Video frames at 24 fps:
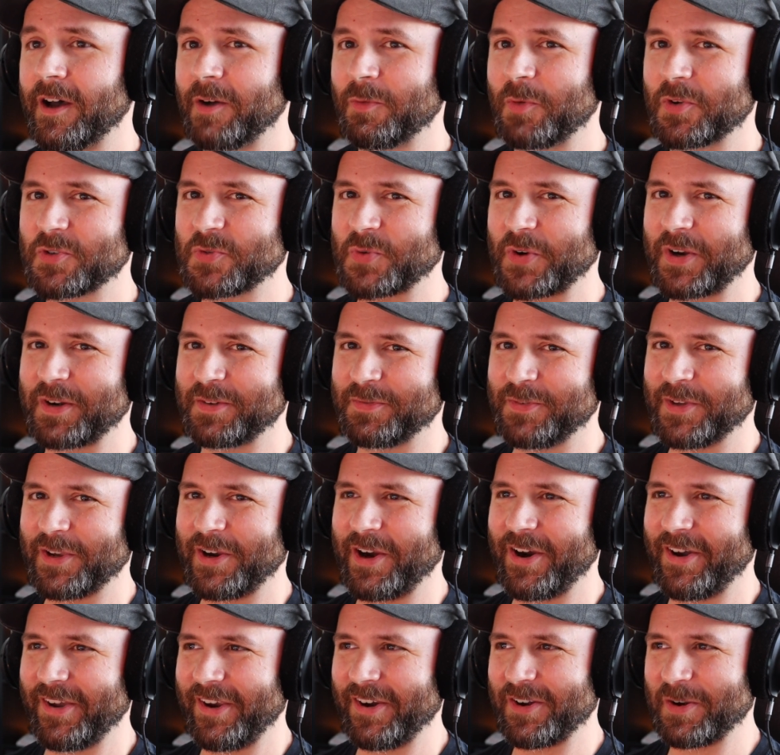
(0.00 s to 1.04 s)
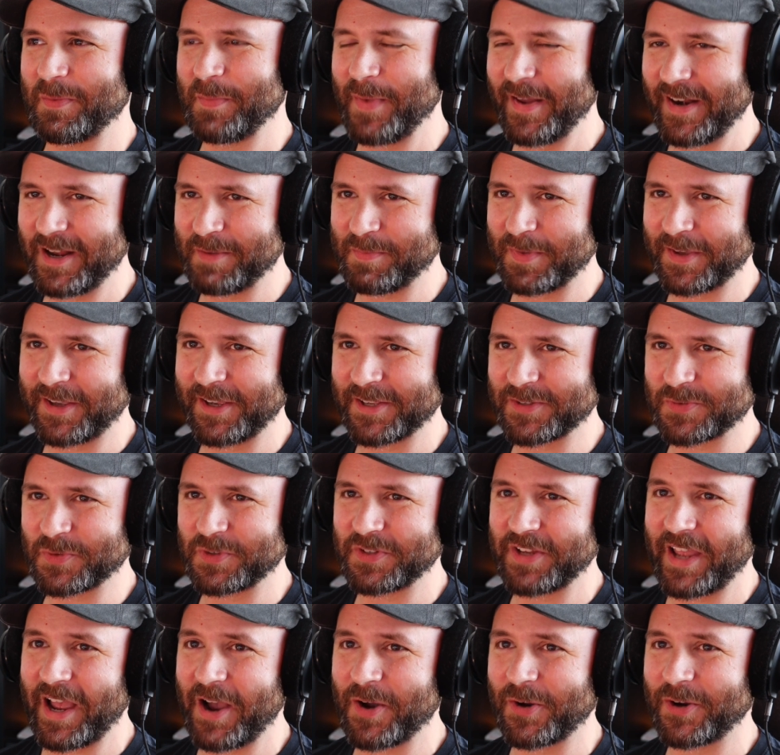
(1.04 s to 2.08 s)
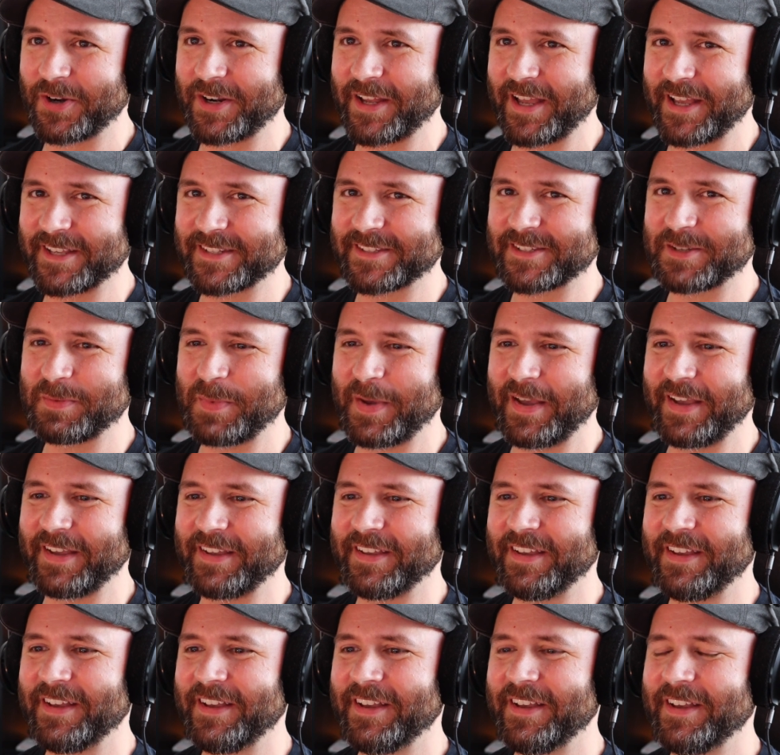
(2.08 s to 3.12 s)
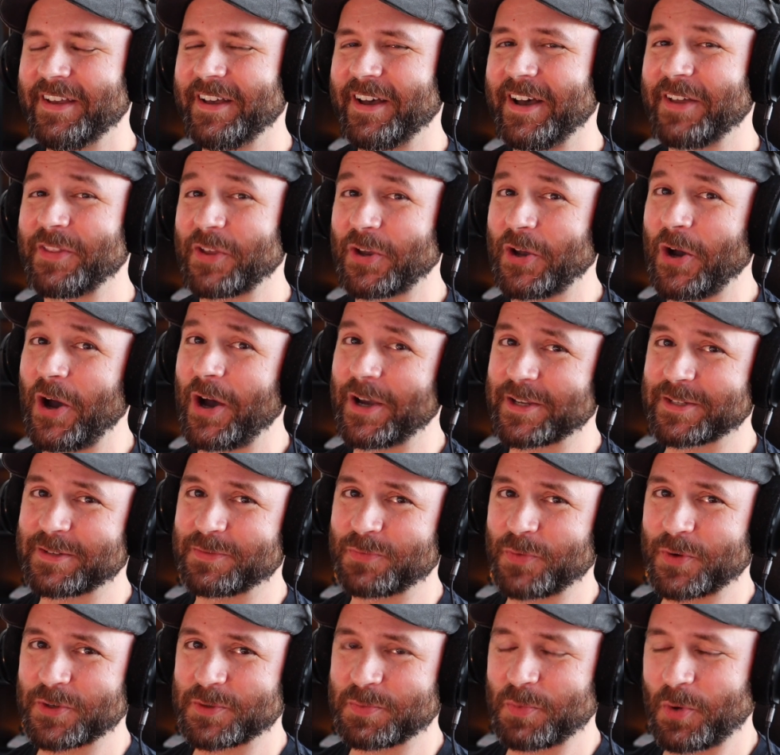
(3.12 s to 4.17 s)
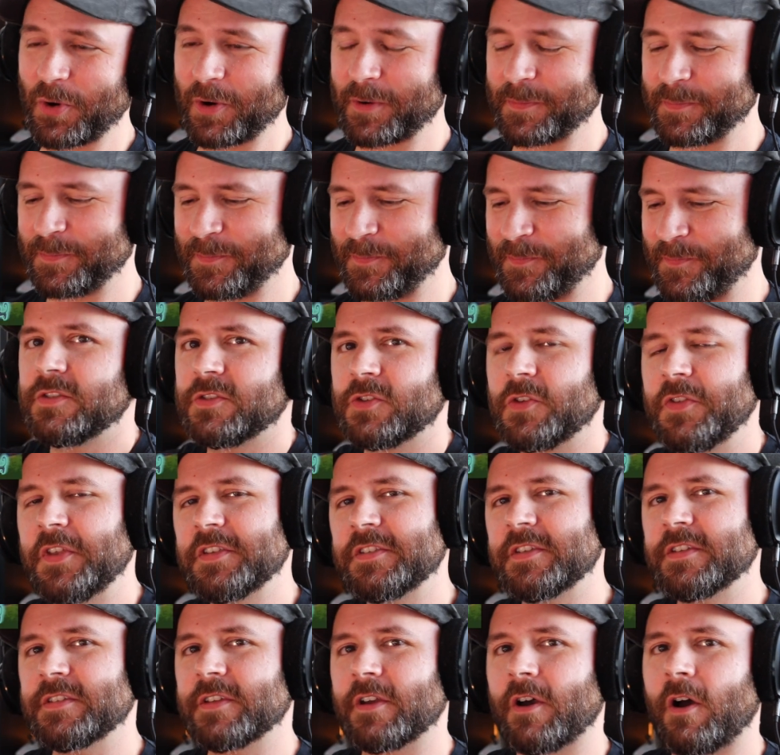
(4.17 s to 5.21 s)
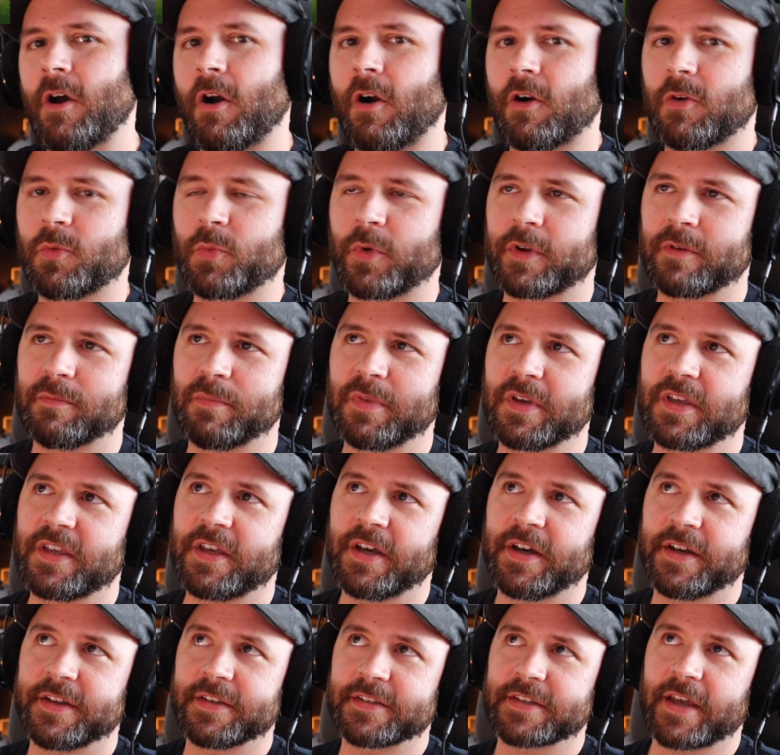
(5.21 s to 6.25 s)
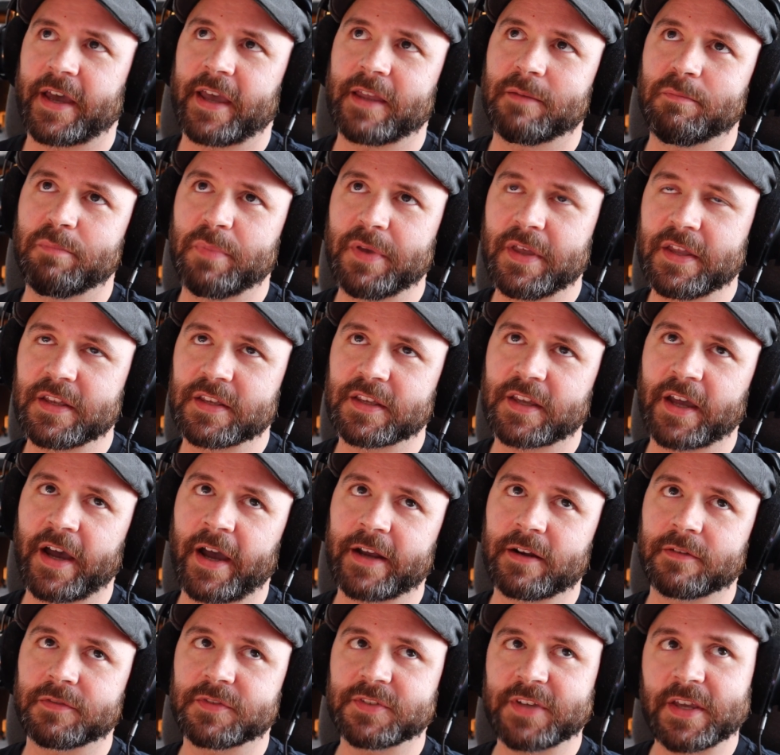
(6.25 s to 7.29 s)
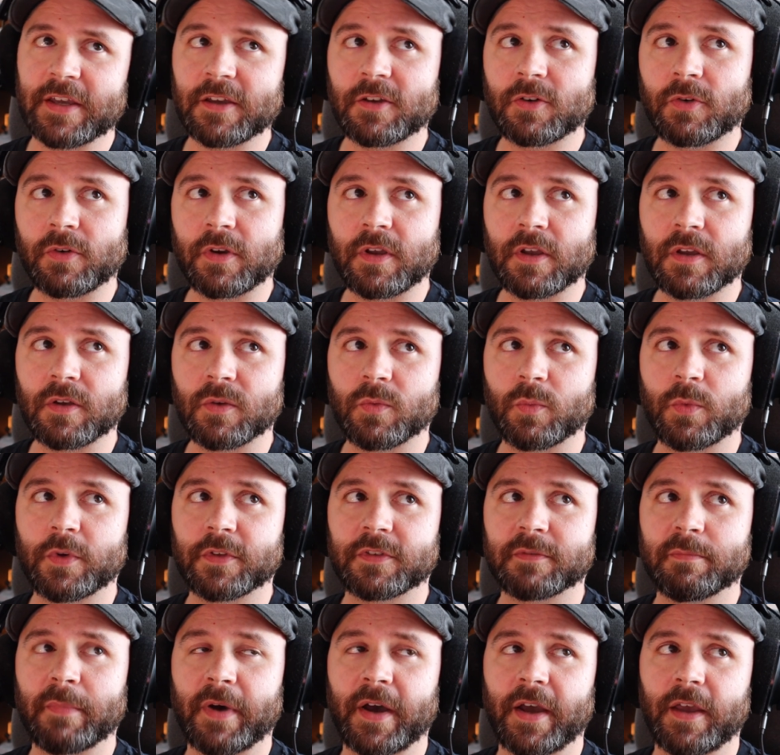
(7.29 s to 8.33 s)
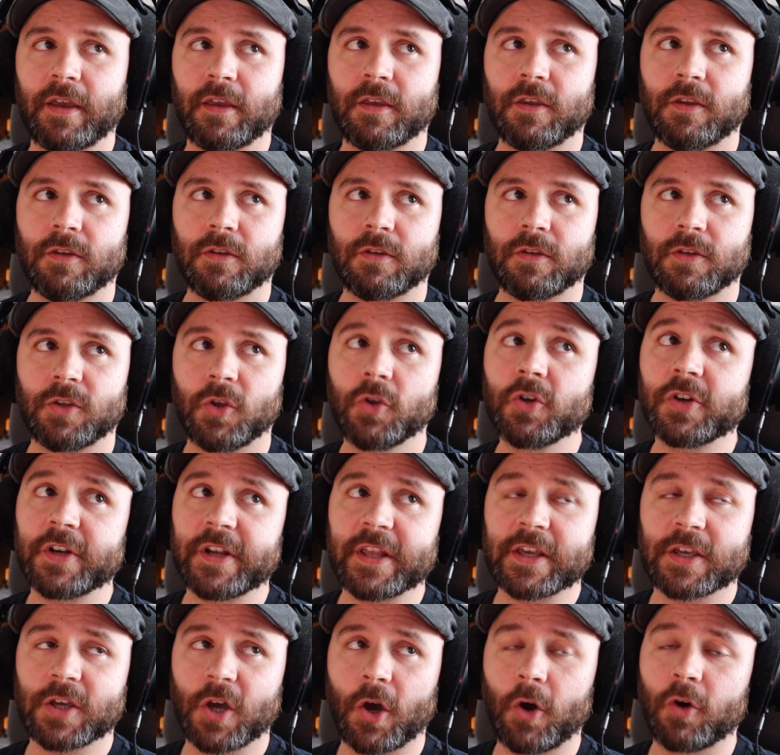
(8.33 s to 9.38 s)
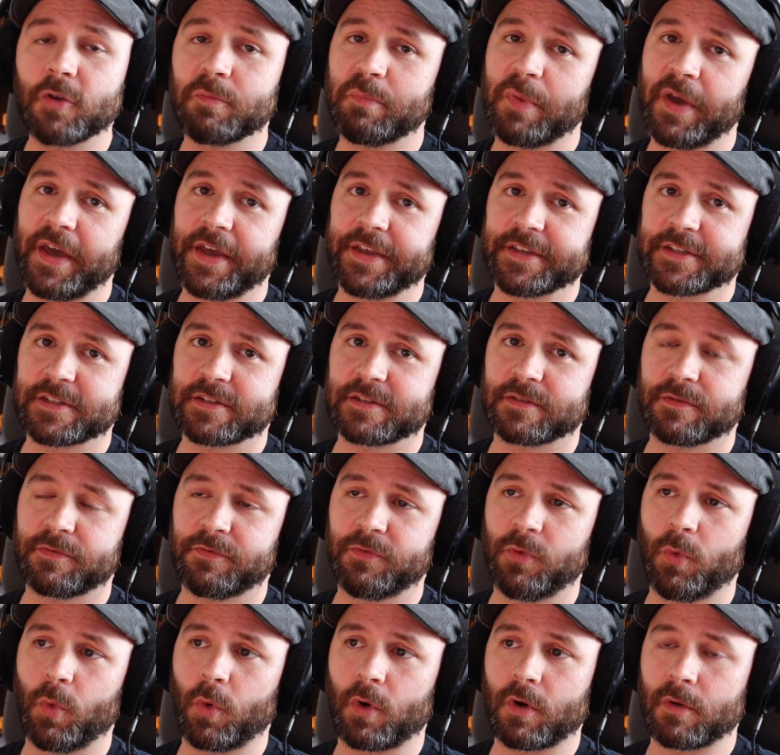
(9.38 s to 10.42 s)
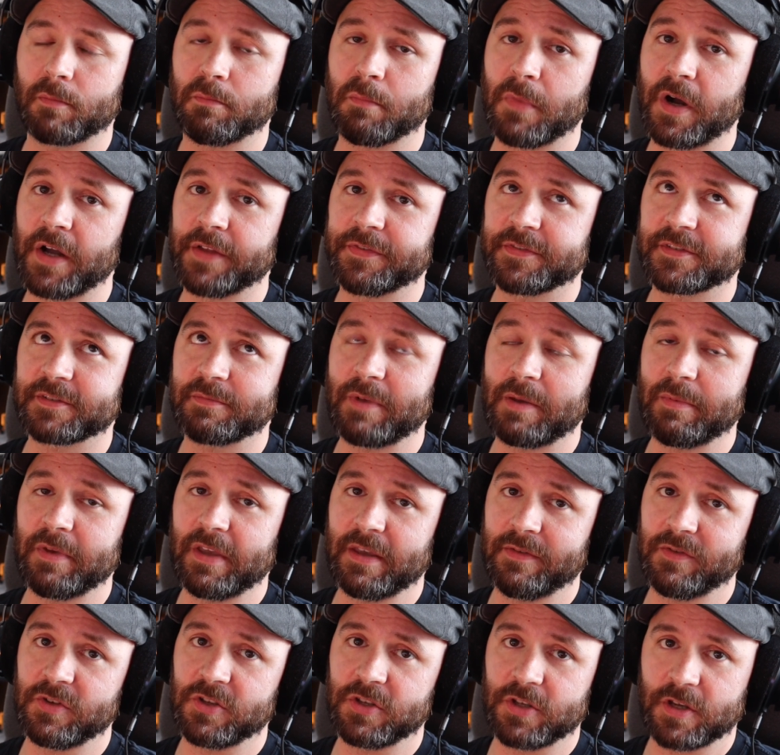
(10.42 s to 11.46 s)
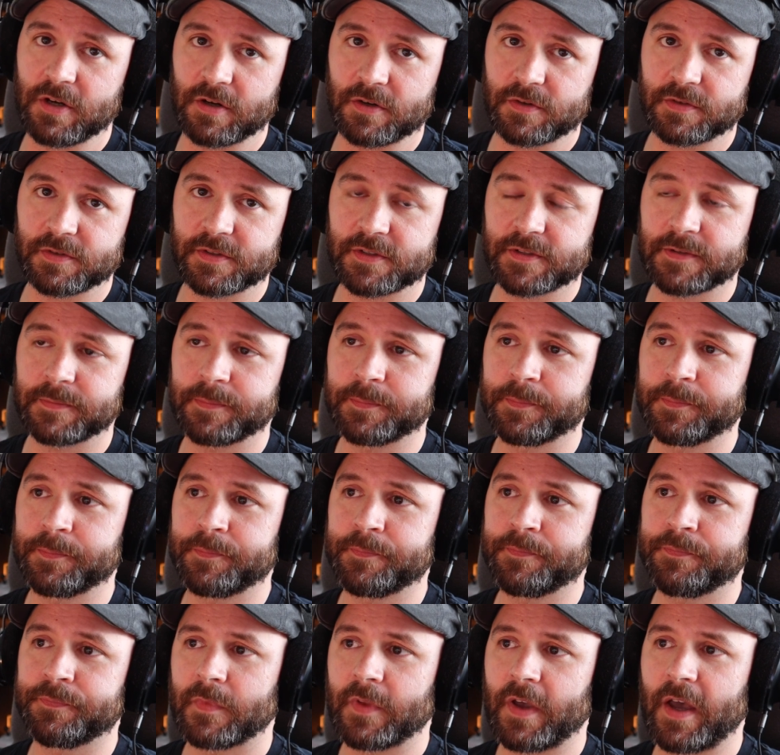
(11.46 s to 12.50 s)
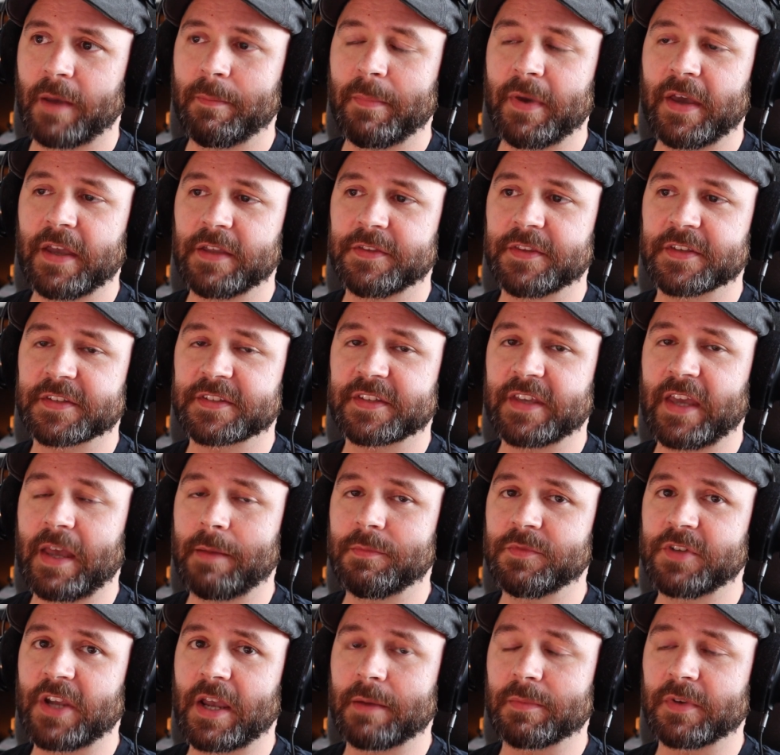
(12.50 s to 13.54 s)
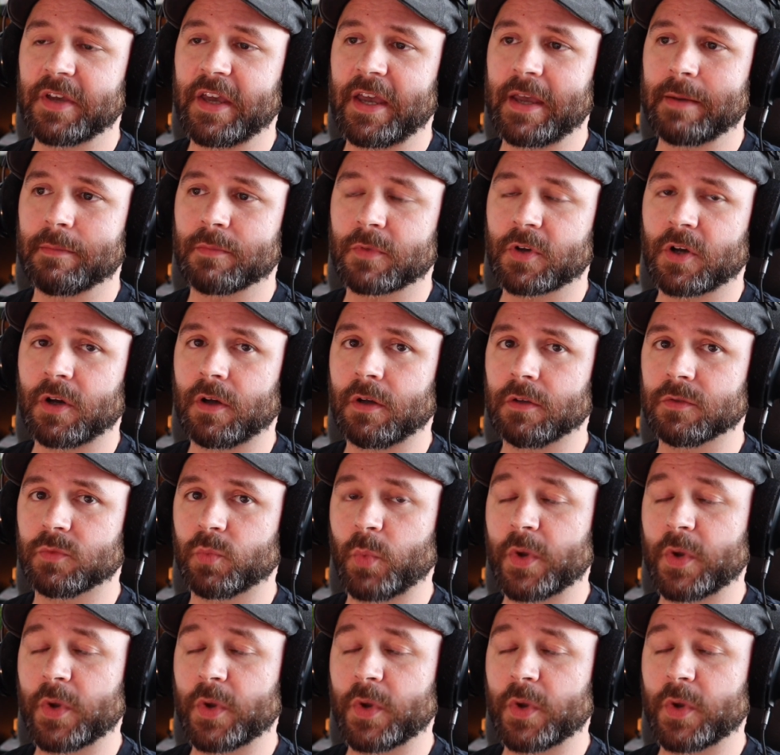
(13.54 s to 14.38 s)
which we're going to figure out here in a minute because we're now going to estimate the cost of Witchmore. So this is a hard one because I had been kind of tinkering with my Unity code base for months, maybe even years. I made this game jam game called